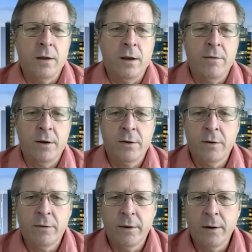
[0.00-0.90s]
Jan van
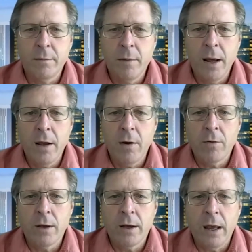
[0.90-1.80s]
Deursen at
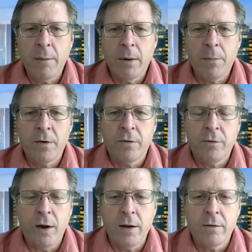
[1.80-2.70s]
Mayo, they came up with
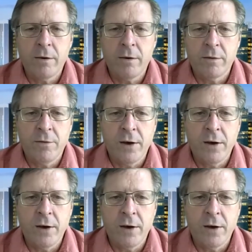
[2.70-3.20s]
strategies to